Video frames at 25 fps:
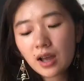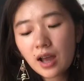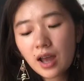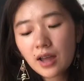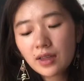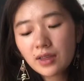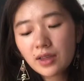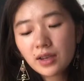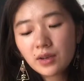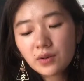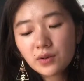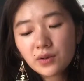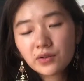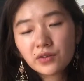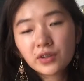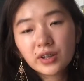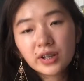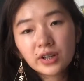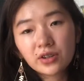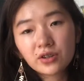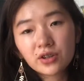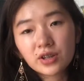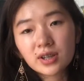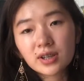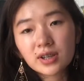I think it was
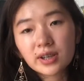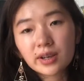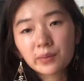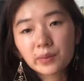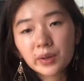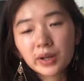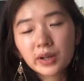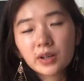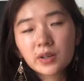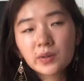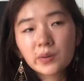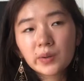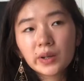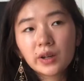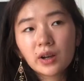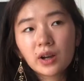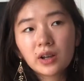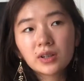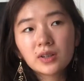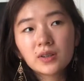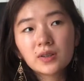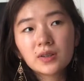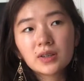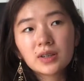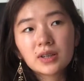really interesting because we
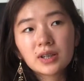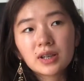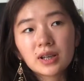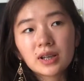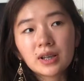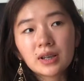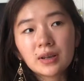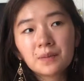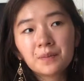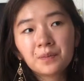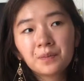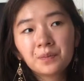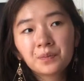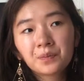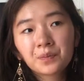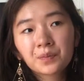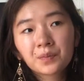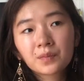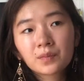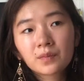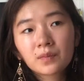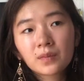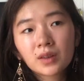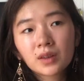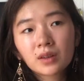got to see,
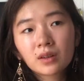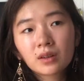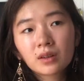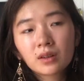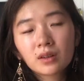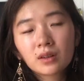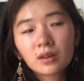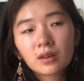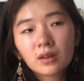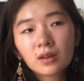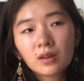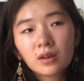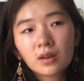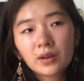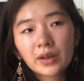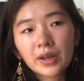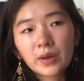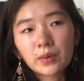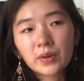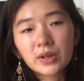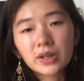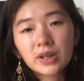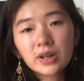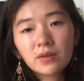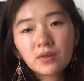okay,
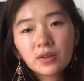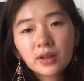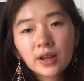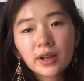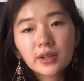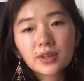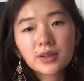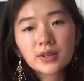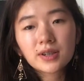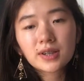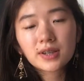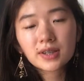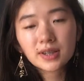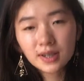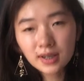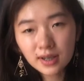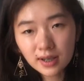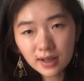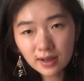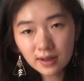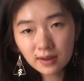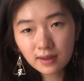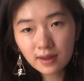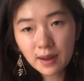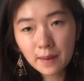we didn't get to
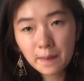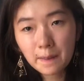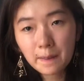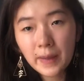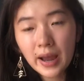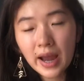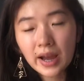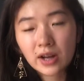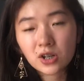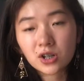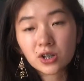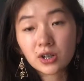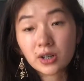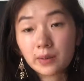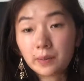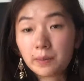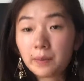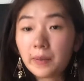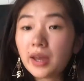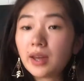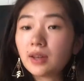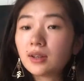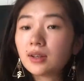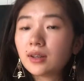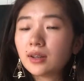see them actually
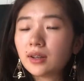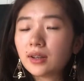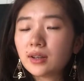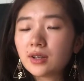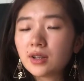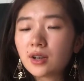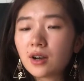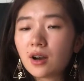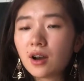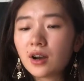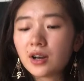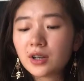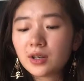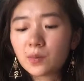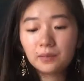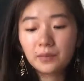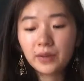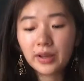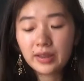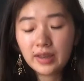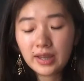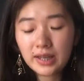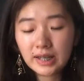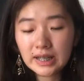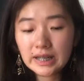make the guitars,
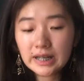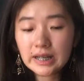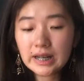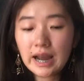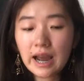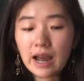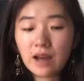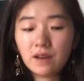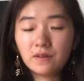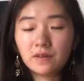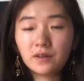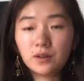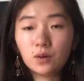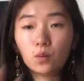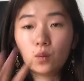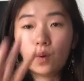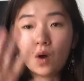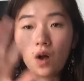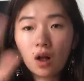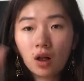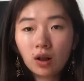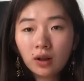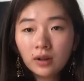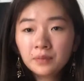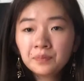but they did have a
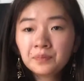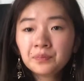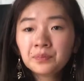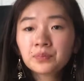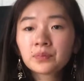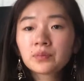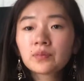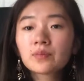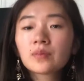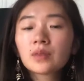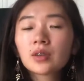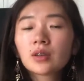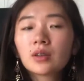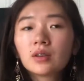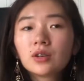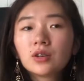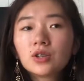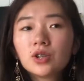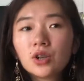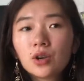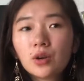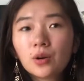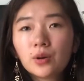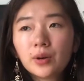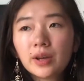wall
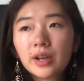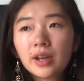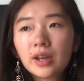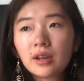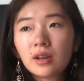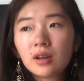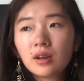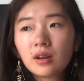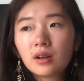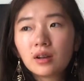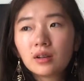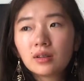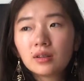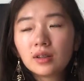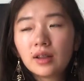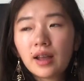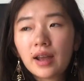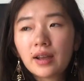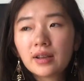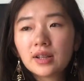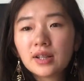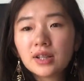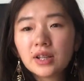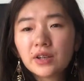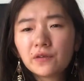showing
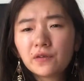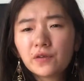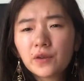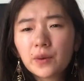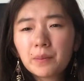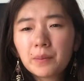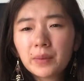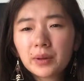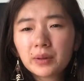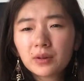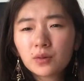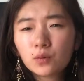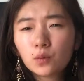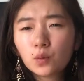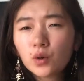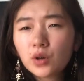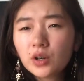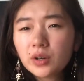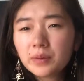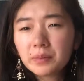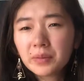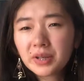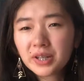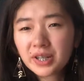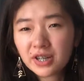like the different
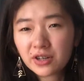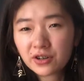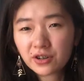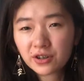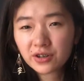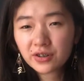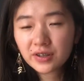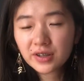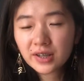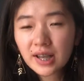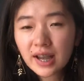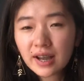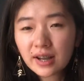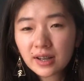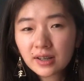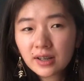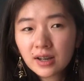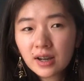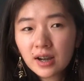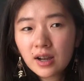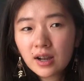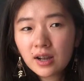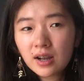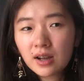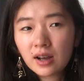wood materials that
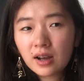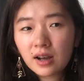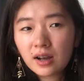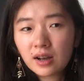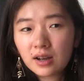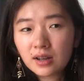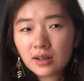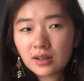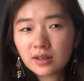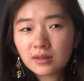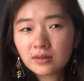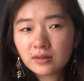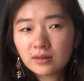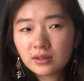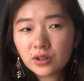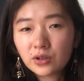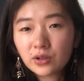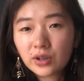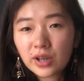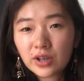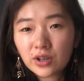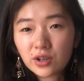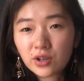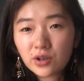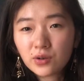you
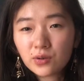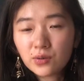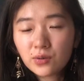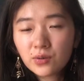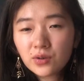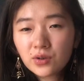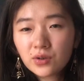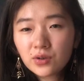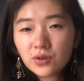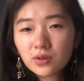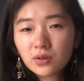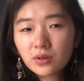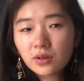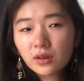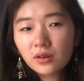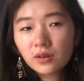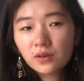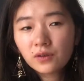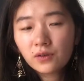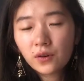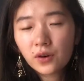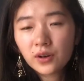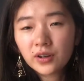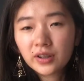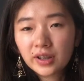can use
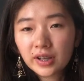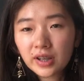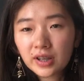for the